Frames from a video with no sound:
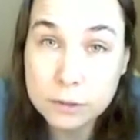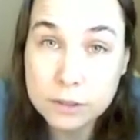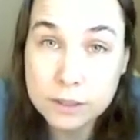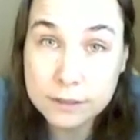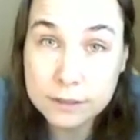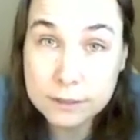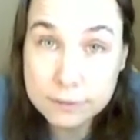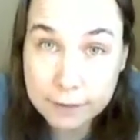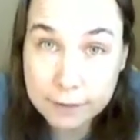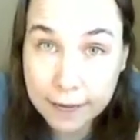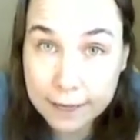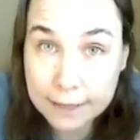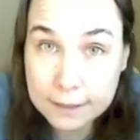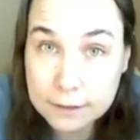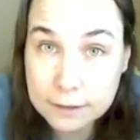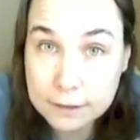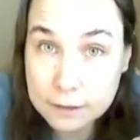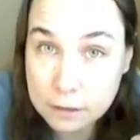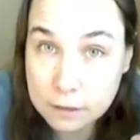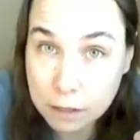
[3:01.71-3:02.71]
is
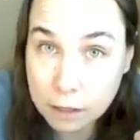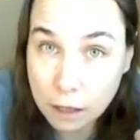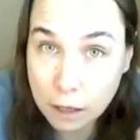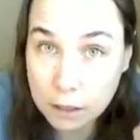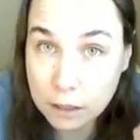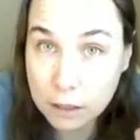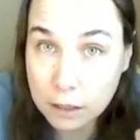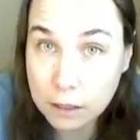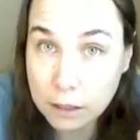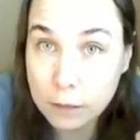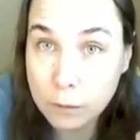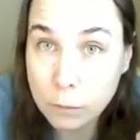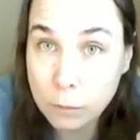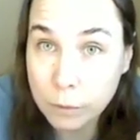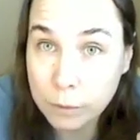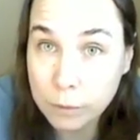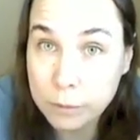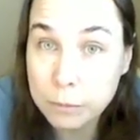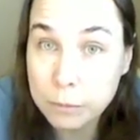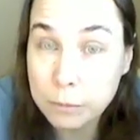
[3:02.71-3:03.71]
violence targeted at
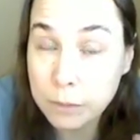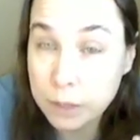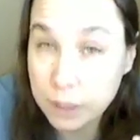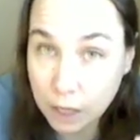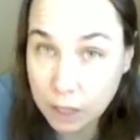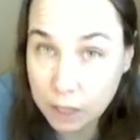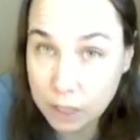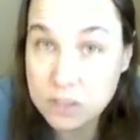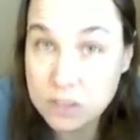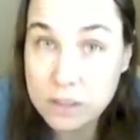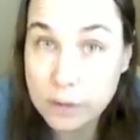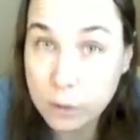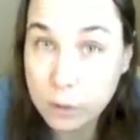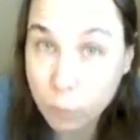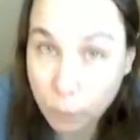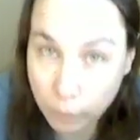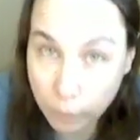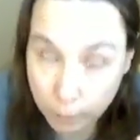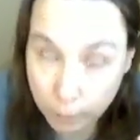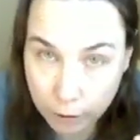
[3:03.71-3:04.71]
women because they're
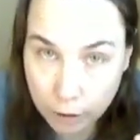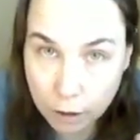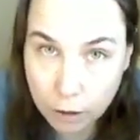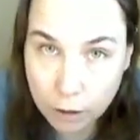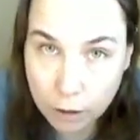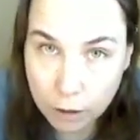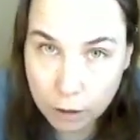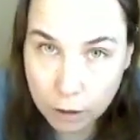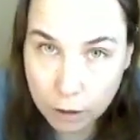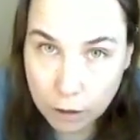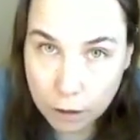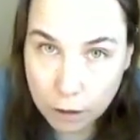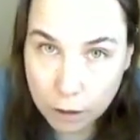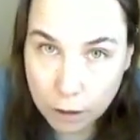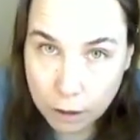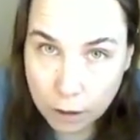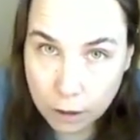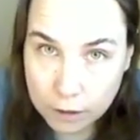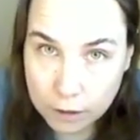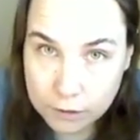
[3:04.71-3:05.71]
women.
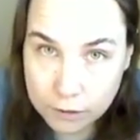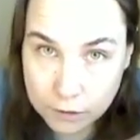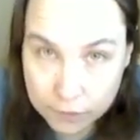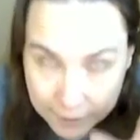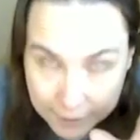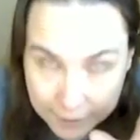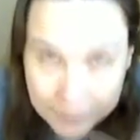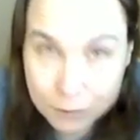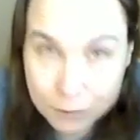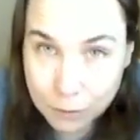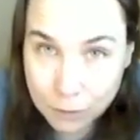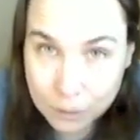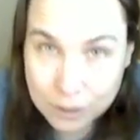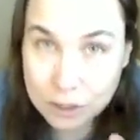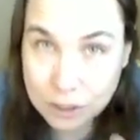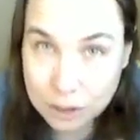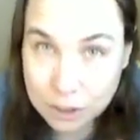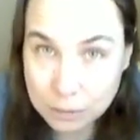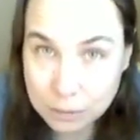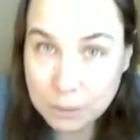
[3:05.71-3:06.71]
So that's what
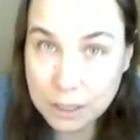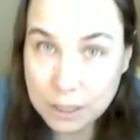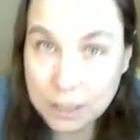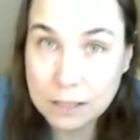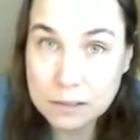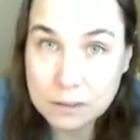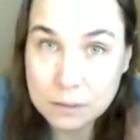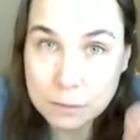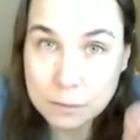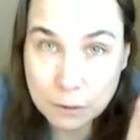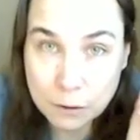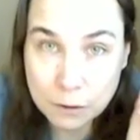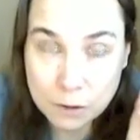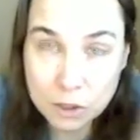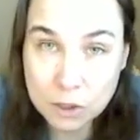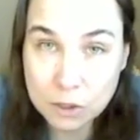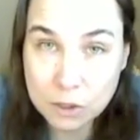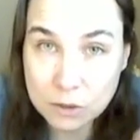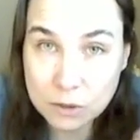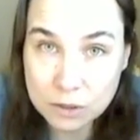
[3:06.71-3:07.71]
she means when
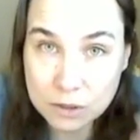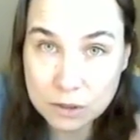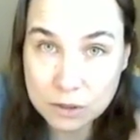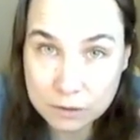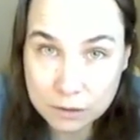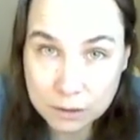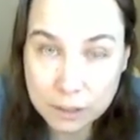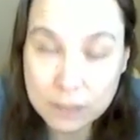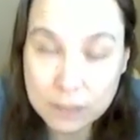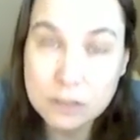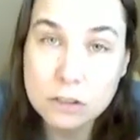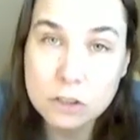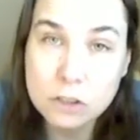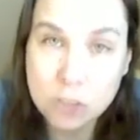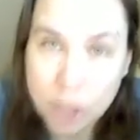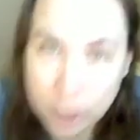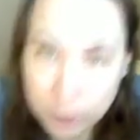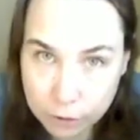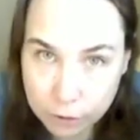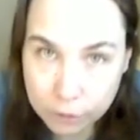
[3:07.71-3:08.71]
she uses the phrase
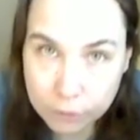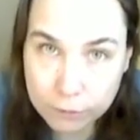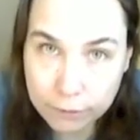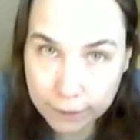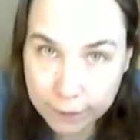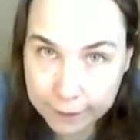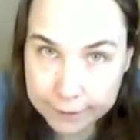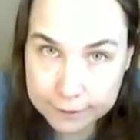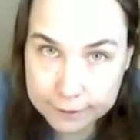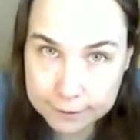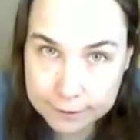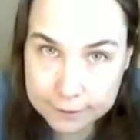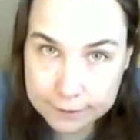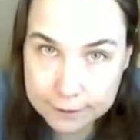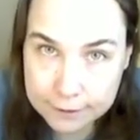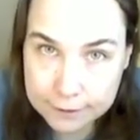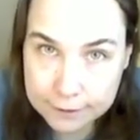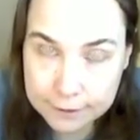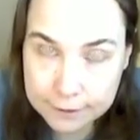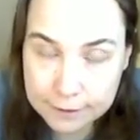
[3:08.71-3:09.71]
gendered
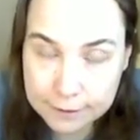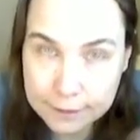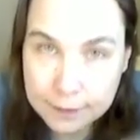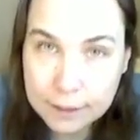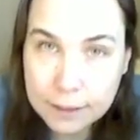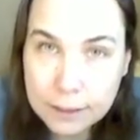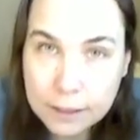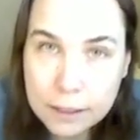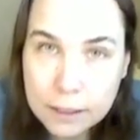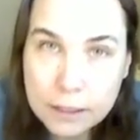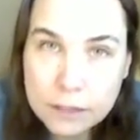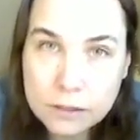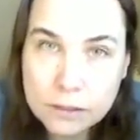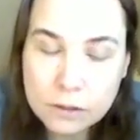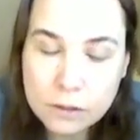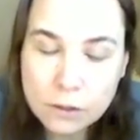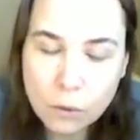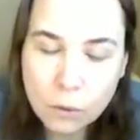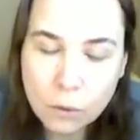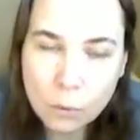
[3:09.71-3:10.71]
violence.
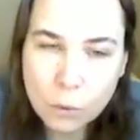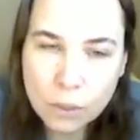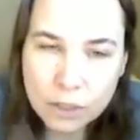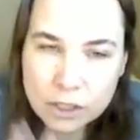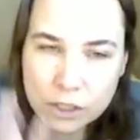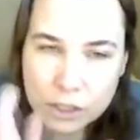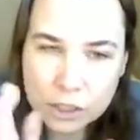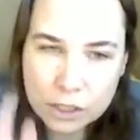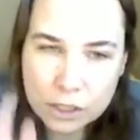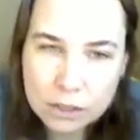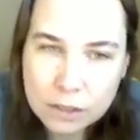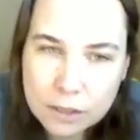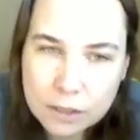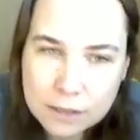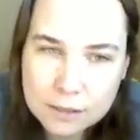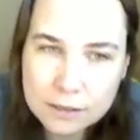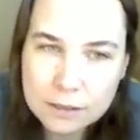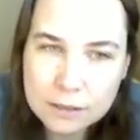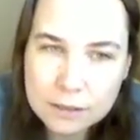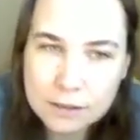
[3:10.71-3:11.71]
So when she
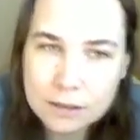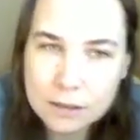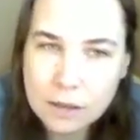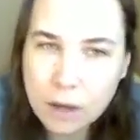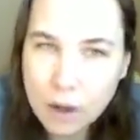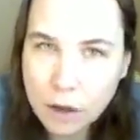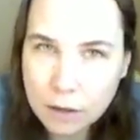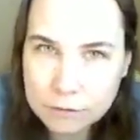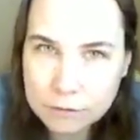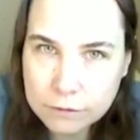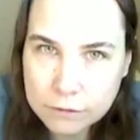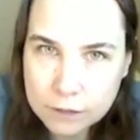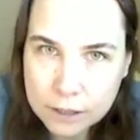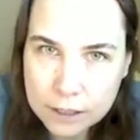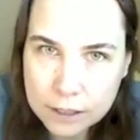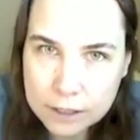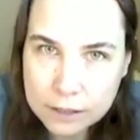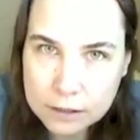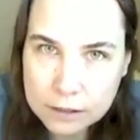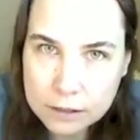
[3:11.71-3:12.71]
looks at this
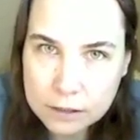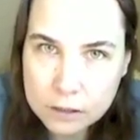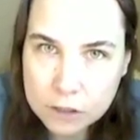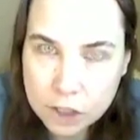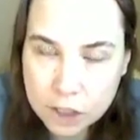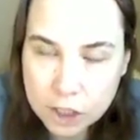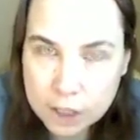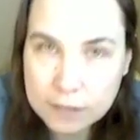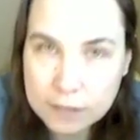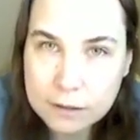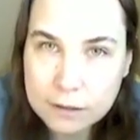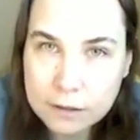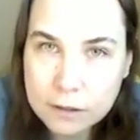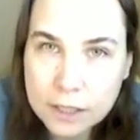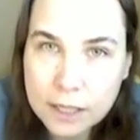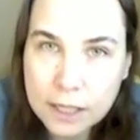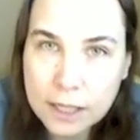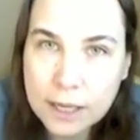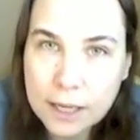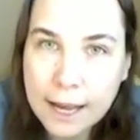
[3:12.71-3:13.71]
conflict, she is
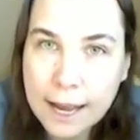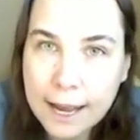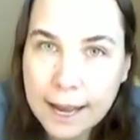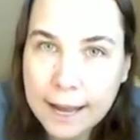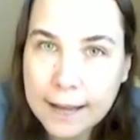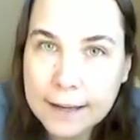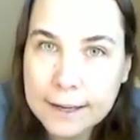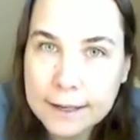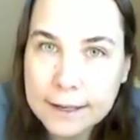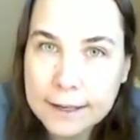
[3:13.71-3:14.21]
looking at